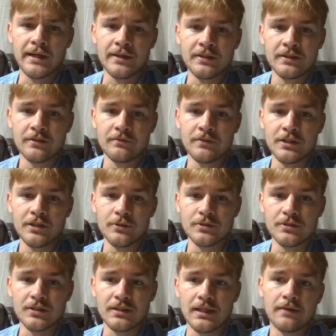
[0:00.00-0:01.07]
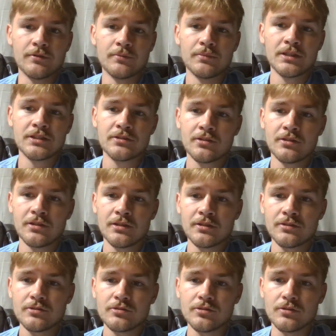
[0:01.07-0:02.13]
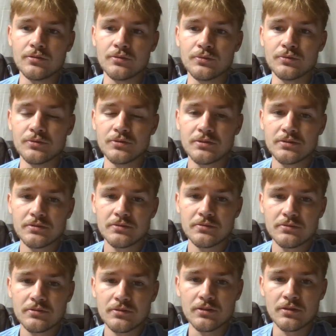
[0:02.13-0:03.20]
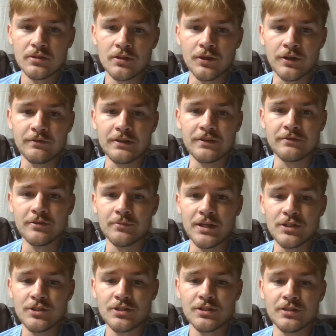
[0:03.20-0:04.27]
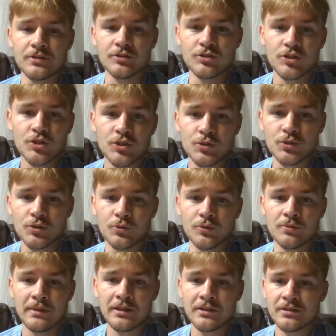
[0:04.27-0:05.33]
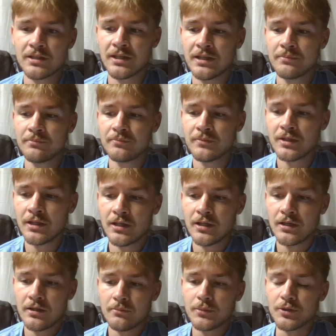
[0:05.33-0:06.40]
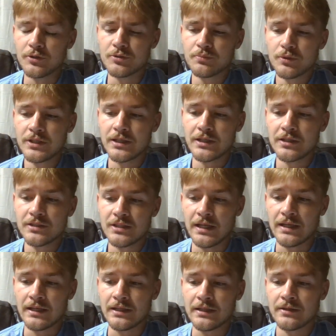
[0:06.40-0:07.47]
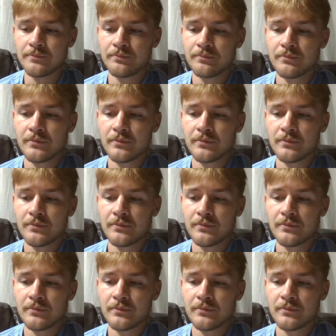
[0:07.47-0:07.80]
I think the video was 11 minutes long, so it was a lot of information in a short amount of time, but it was pretty entertaining.